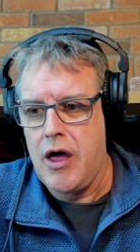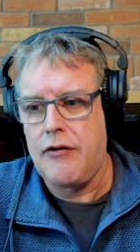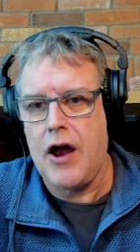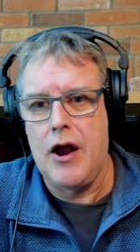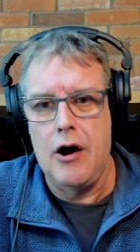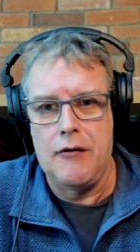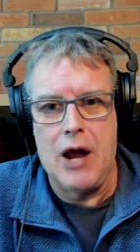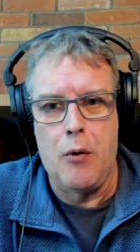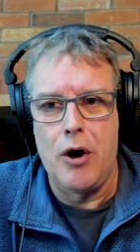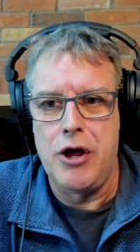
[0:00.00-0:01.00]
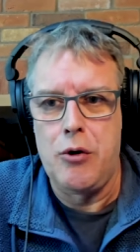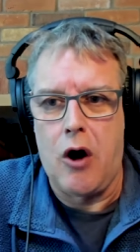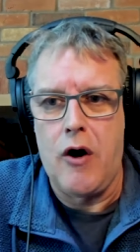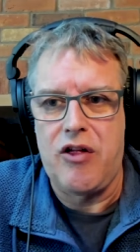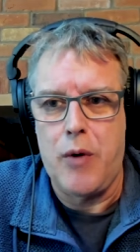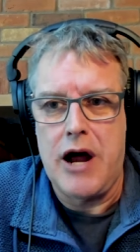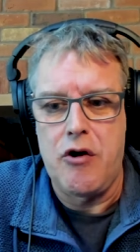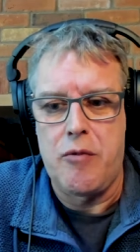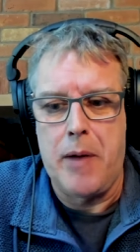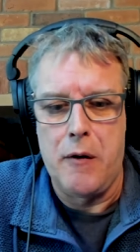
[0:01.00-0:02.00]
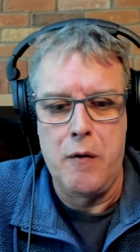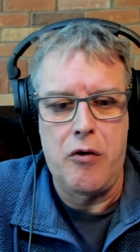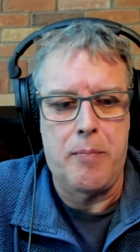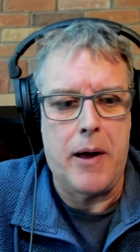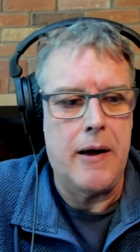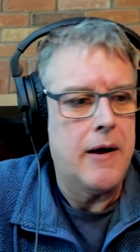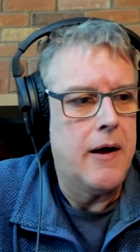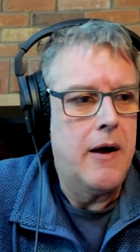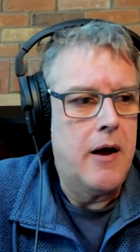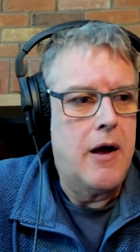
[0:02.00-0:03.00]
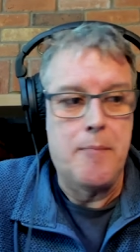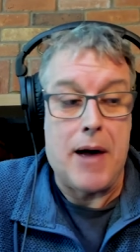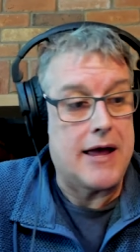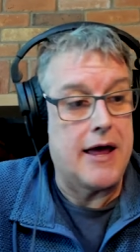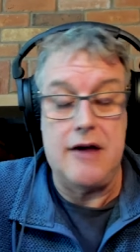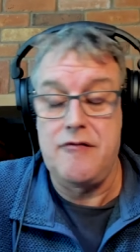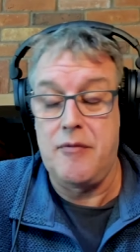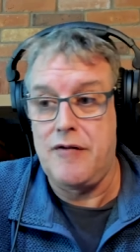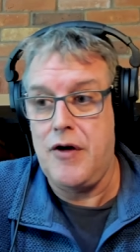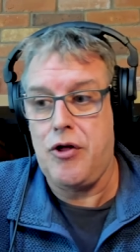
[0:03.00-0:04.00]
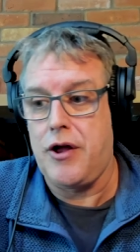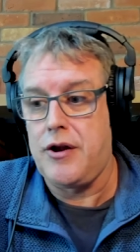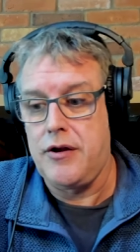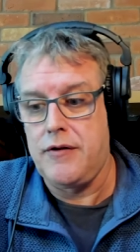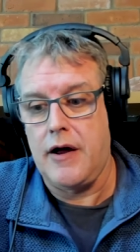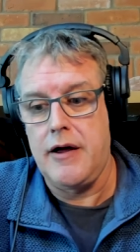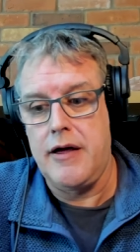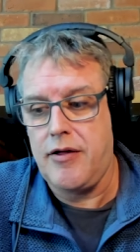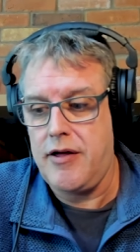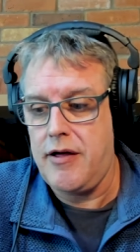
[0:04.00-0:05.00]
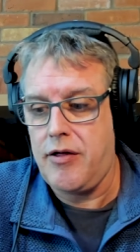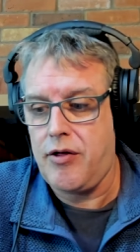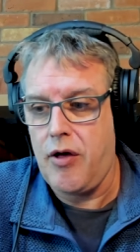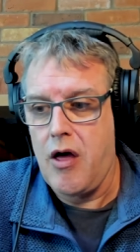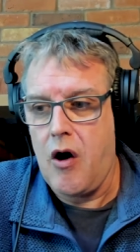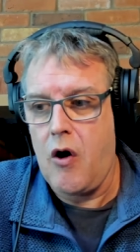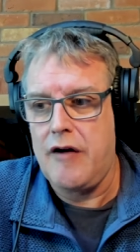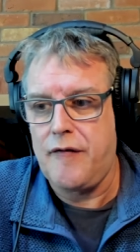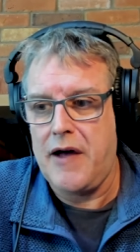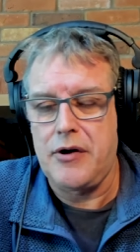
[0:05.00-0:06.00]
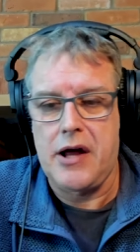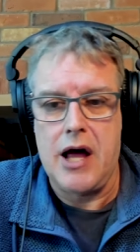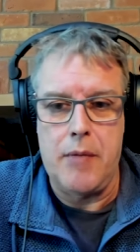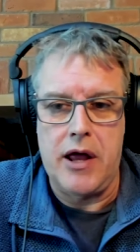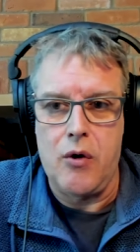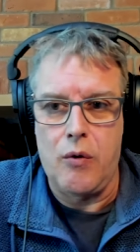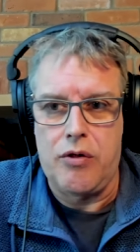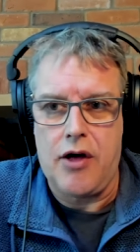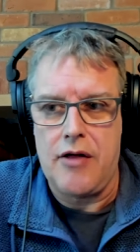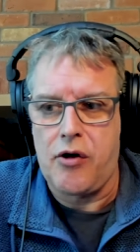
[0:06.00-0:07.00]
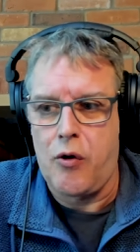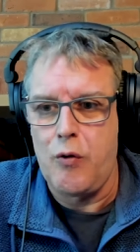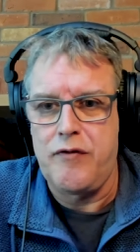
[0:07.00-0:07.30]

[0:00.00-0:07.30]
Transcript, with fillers: I I don't know what you guys wear as boots, but back again from the fishing days, it's I found a company called Tactical